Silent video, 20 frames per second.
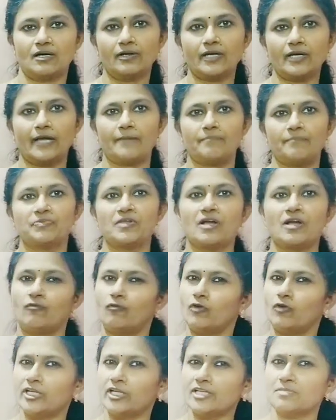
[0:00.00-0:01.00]
Okay,
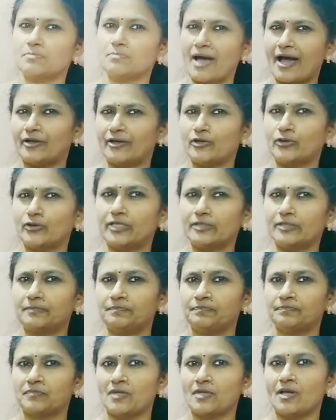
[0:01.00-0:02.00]
what is manure?
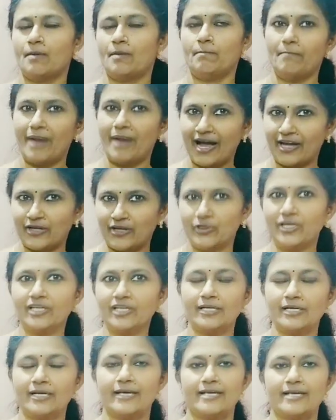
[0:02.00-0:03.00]

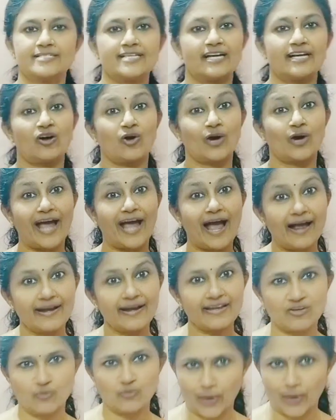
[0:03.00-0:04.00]
Manure is an
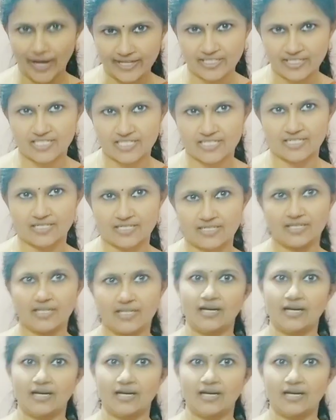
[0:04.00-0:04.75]
organic waste.